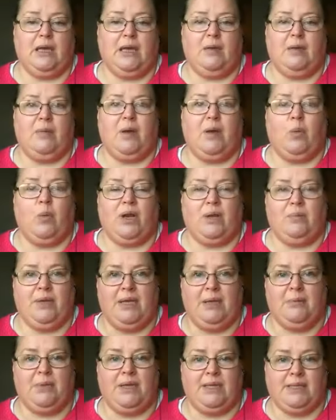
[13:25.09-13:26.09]
And what I
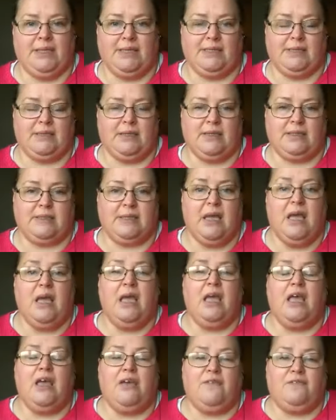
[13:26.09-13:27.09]
mean by this is,
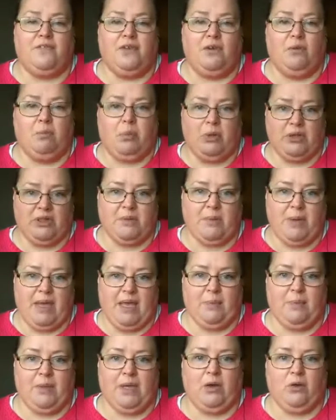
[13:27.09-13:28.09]
if you put the
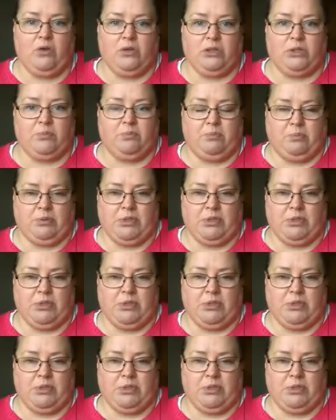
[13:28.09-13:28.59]
baby or the